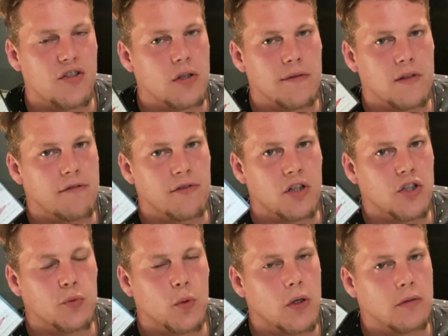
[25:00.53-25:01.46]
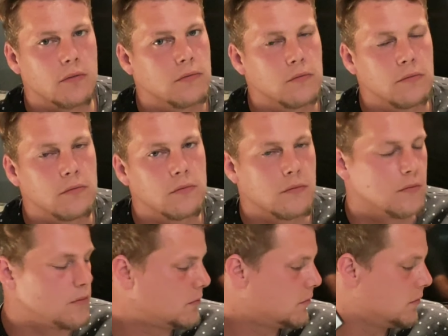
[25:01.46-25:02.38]
this over the first one.
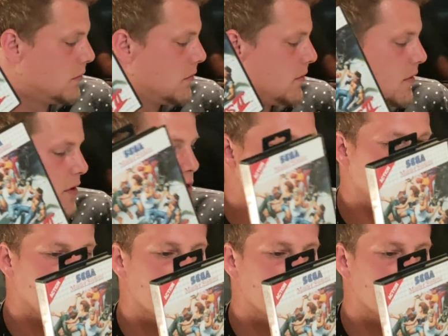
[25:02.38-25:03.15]
some